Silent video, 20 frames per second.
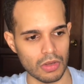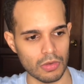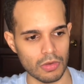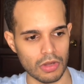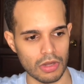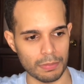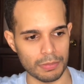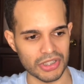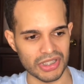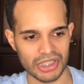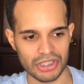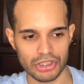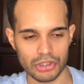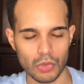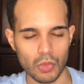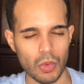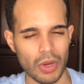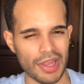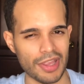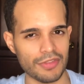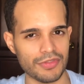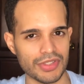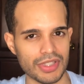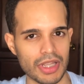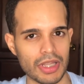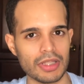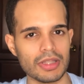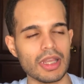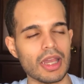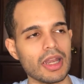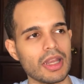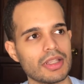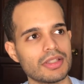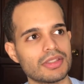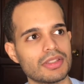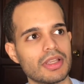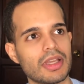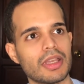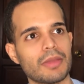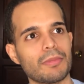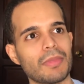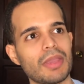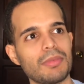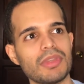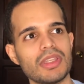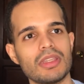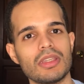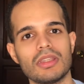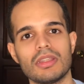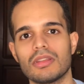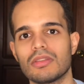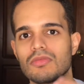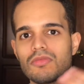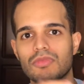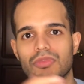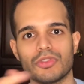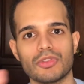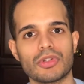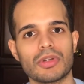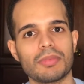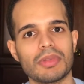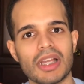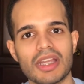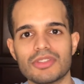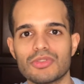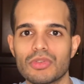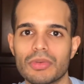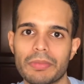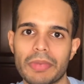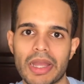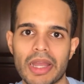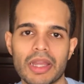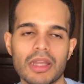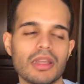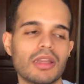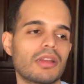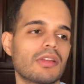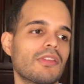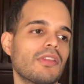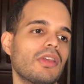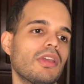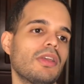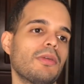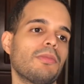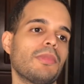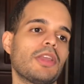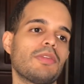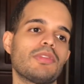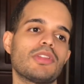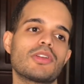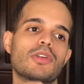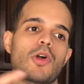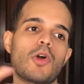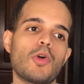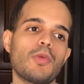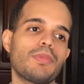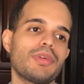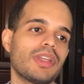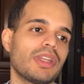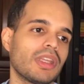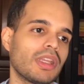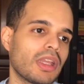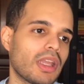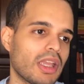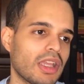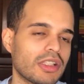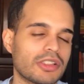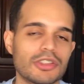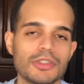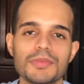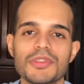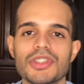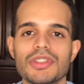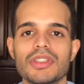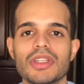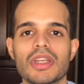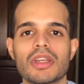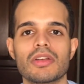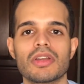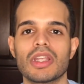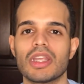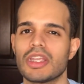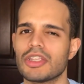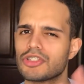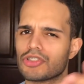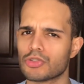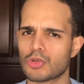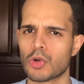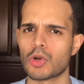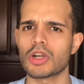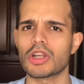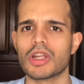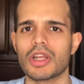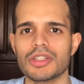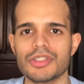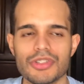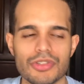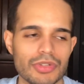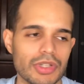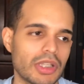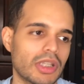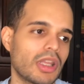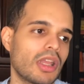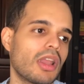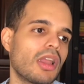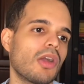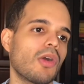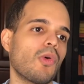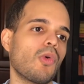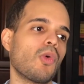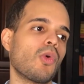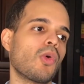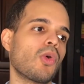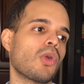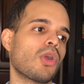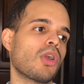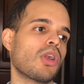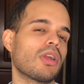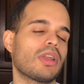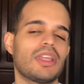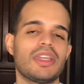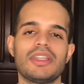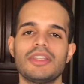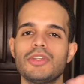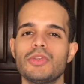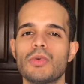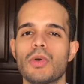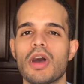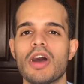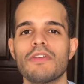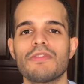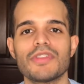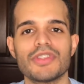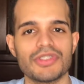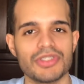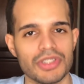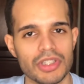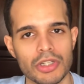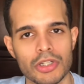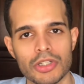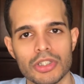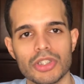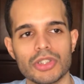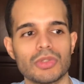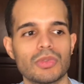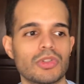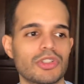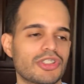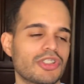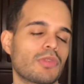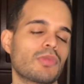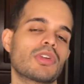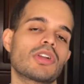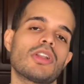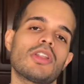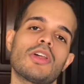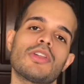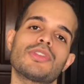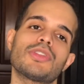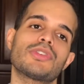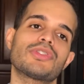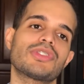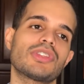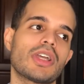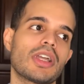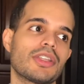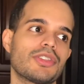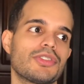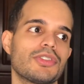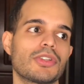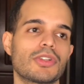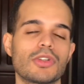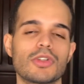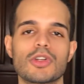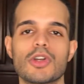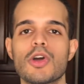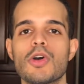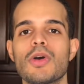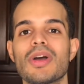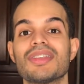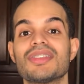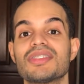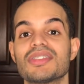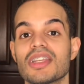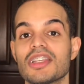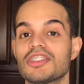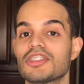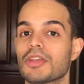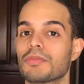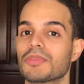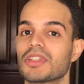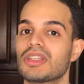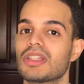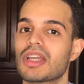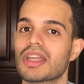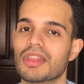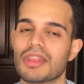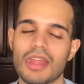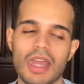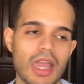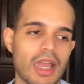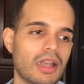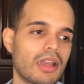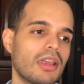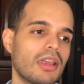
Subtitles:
a potential way of saying that is like, maybe you're applying to a bank, maybe they're opening a subsidiary in your country or a new office near you or somewhere along those lines. You could go and say something like that.